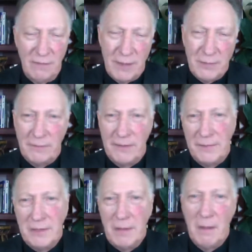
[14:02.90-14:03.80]
of chapter
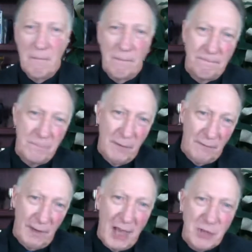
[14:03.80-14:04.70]
50, the
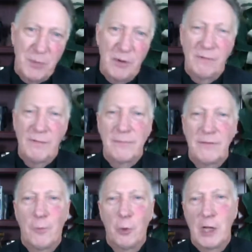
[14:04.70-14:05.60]
last part of chapter
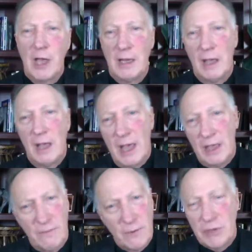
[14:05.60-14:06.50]
49,
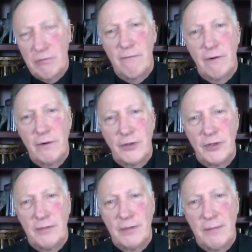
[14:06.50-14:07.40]
and the first 3
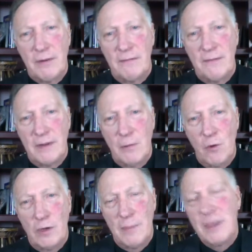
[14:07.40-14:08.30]
verses of chapter
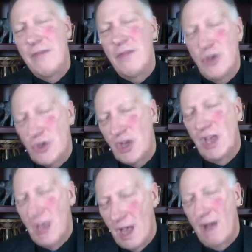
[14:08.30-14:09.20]
51. Let me give you just
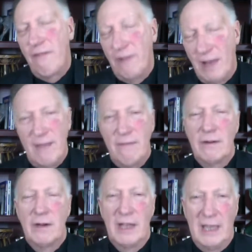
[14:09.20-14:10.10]
a
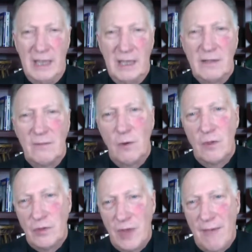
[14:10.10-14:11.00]
flavor, a hint of what
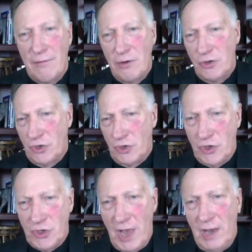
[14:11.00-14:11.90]
this chapter is, because this
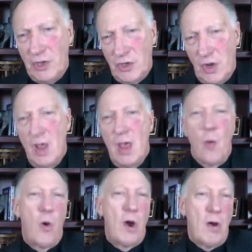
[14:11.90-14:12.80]
is telling us
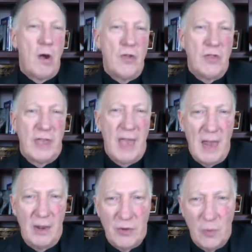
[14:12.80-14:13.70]
where on the
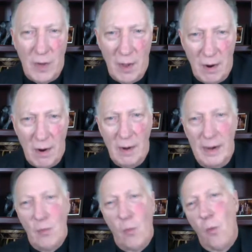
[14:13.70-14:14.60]
calendar we are
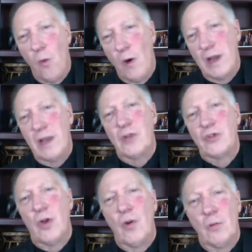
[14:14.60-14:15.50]
and what it is
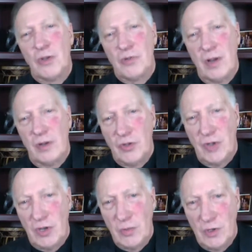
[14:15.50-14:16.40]
the Holy One's trying to
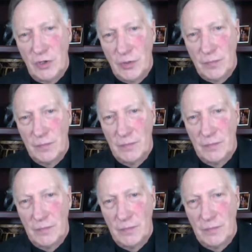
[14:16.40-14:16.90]
say to us.